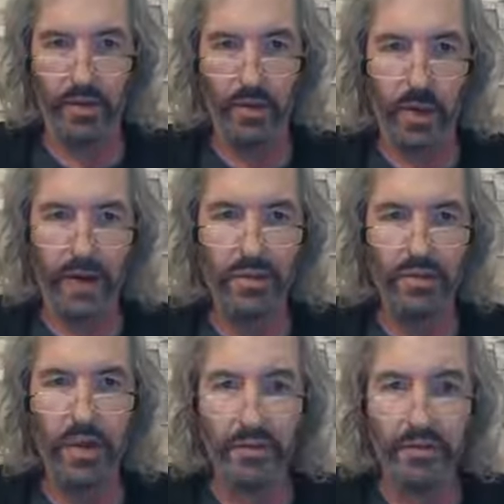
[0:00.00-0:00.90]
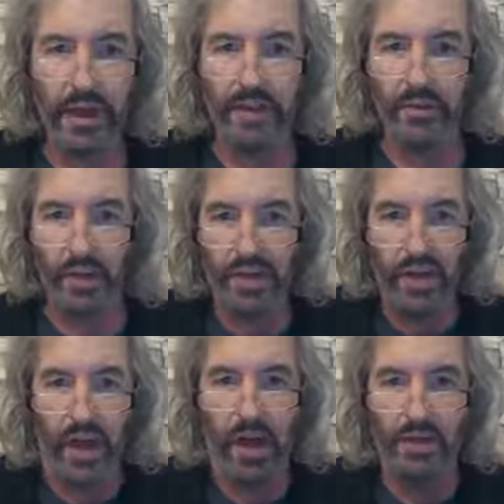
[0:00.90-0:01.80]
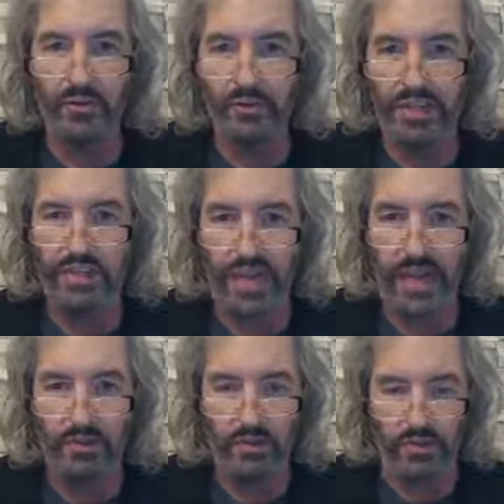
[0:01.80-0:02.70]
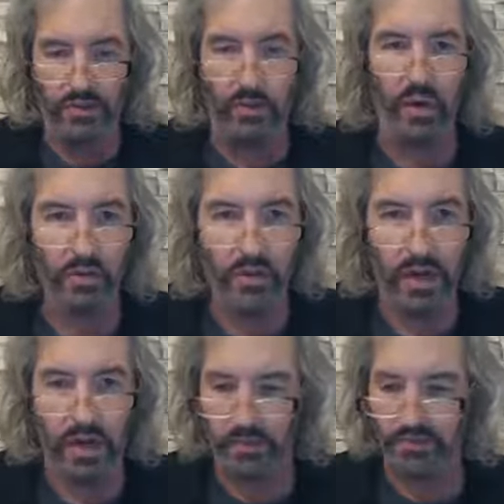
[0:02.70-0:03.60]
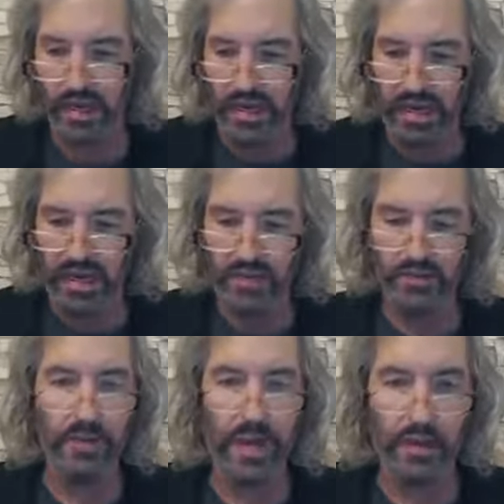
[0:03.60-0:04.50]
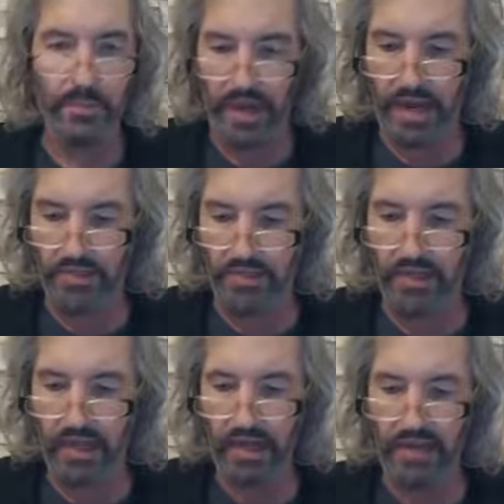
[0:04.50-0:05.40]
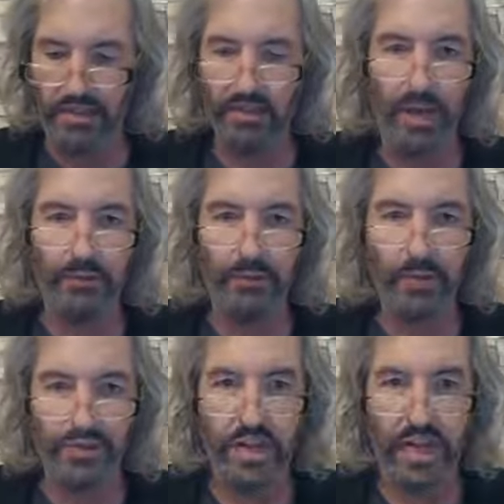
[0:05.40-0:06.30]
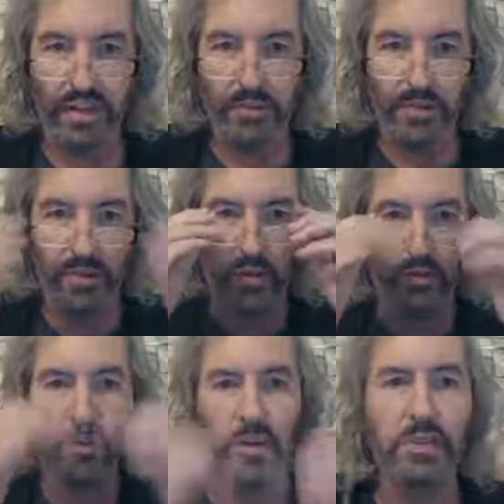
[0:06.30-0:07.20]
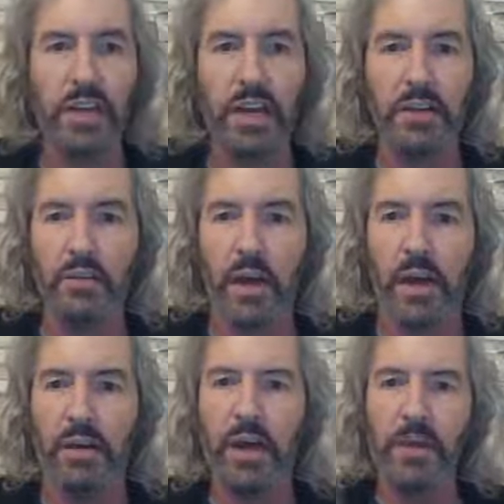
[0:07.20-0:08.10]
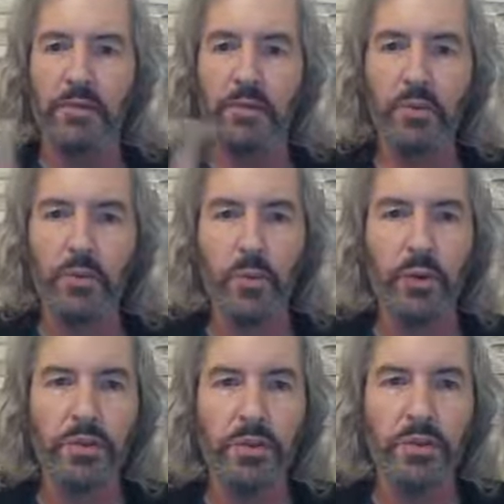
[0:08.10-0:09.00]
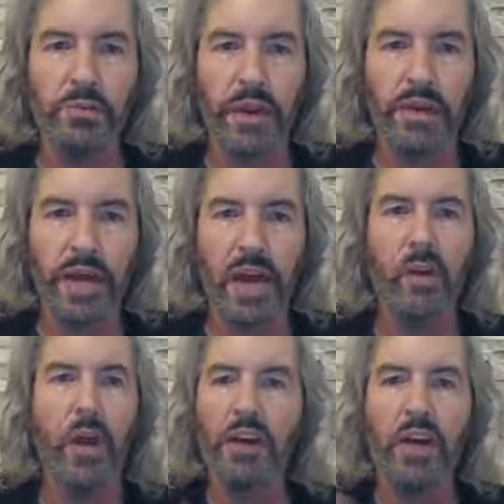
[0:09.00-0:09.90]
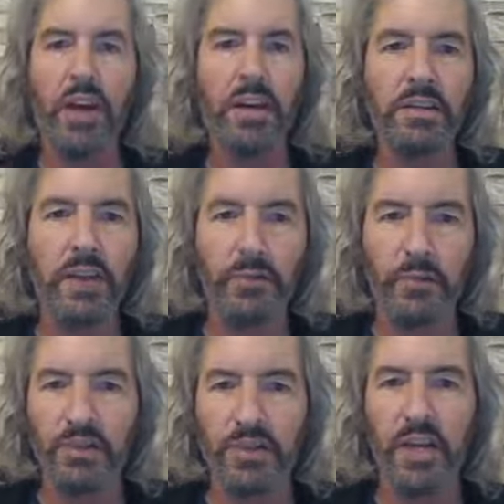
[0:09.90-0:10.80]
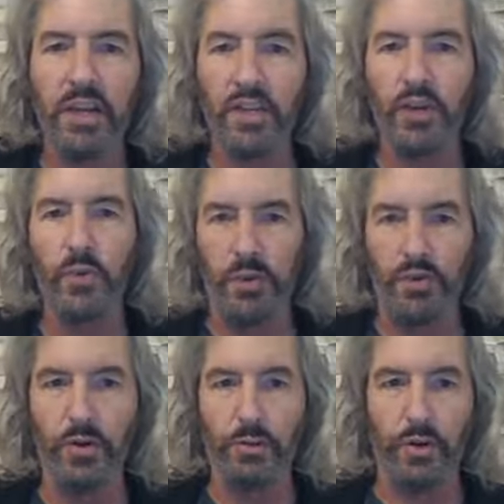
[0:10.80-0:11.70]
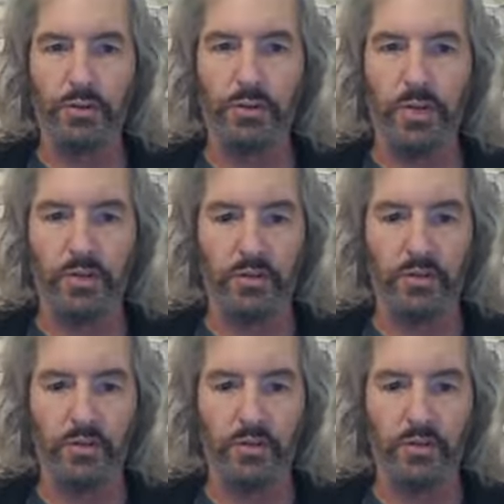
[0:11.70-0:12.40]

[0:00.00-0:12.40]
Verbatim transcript: Where is our faith when God is reaching out to us at all times? In His great compassion, He did not forsake them in the wilderness. And guess what? If you're in a wilderness right now, God has not forsaken you in your wilderness.